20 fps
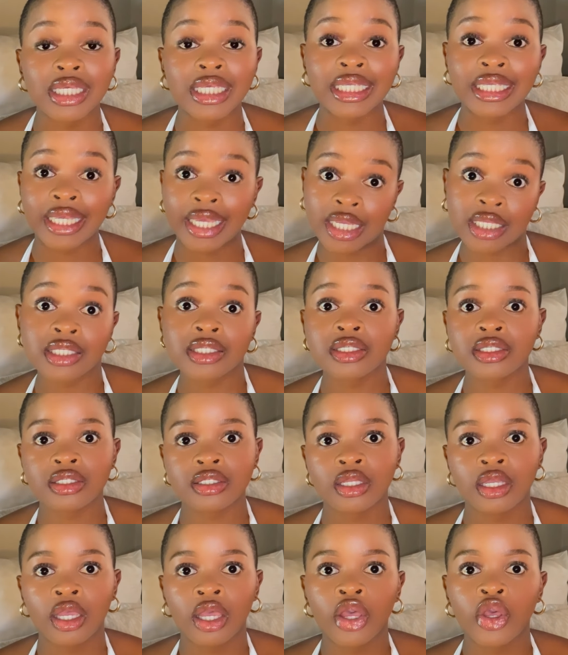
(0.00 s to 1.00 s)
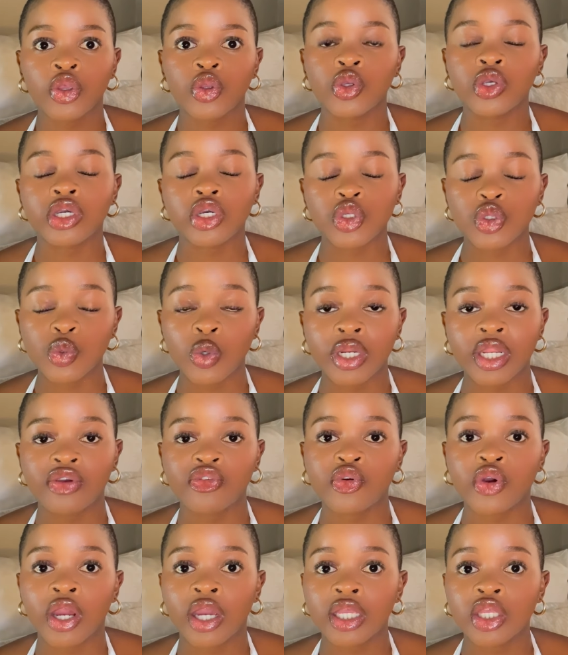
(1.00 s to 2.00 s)
Yes, you can do
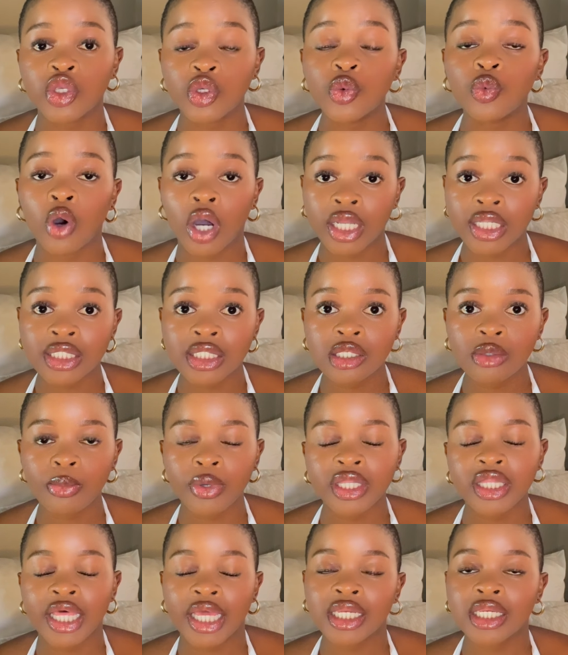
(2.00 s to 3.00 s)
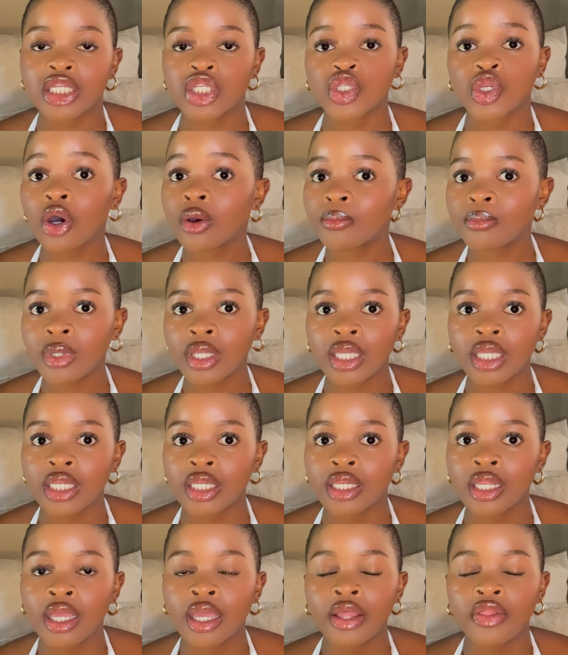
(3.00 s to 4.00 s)
whatever you want, but that does not
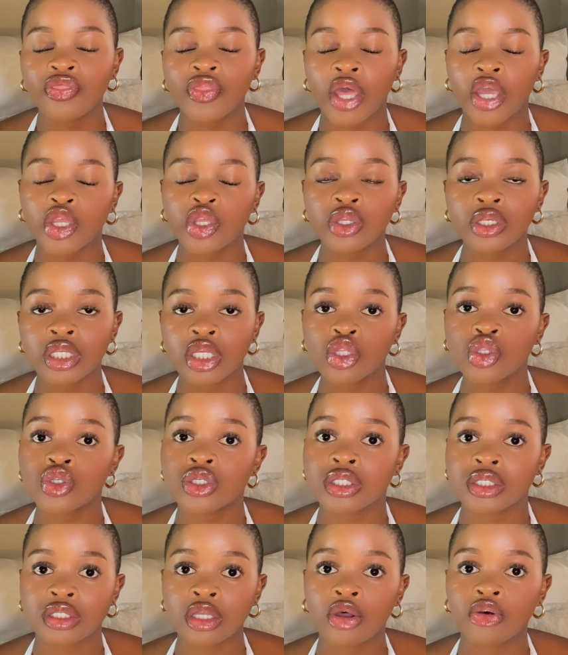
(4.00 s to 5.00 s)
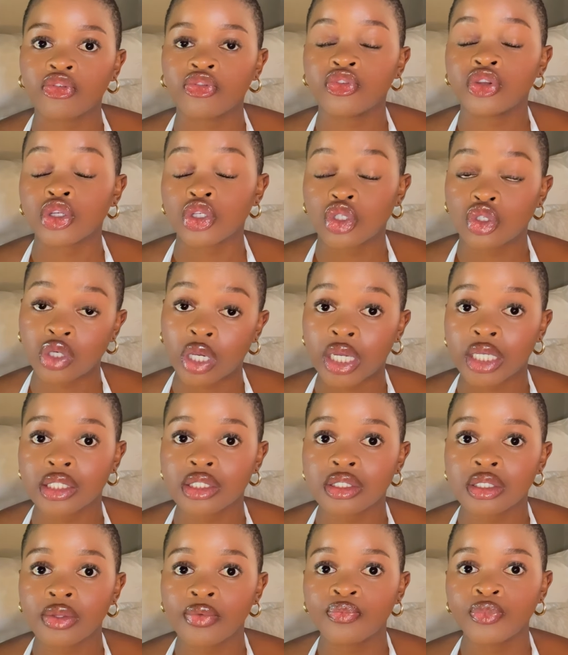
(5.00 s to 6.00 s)
mean that you need to
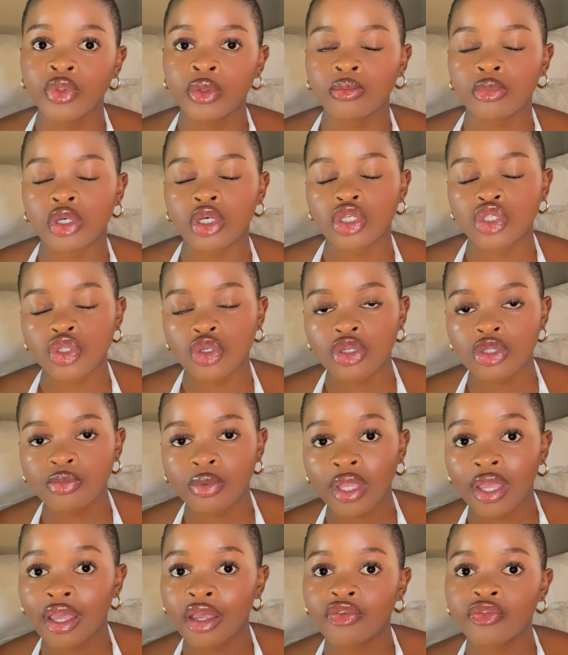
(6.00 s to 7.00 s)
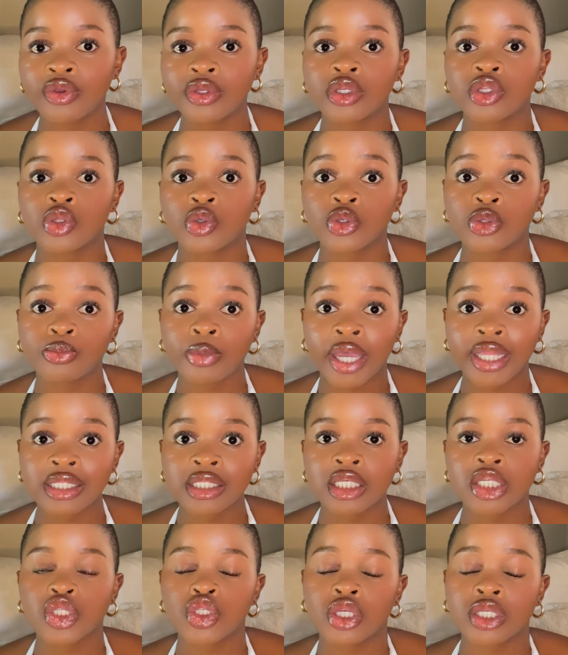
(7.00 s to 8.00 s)
self-destruct, because those behaviors and those
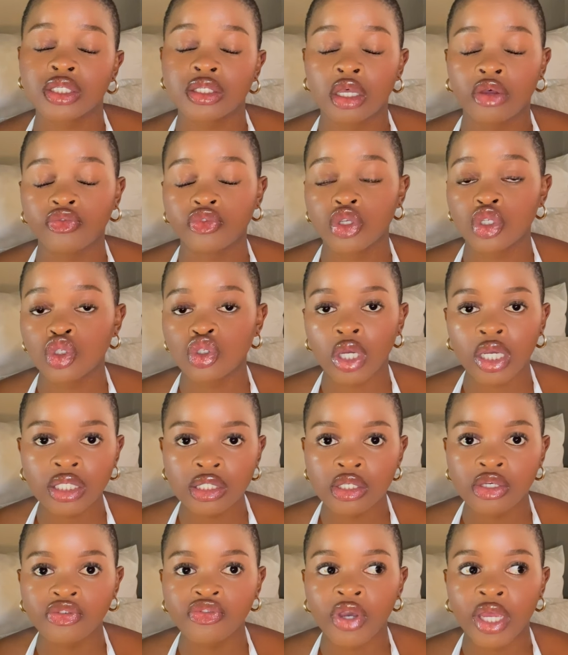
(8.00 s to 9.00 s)
patterns are self-destructive.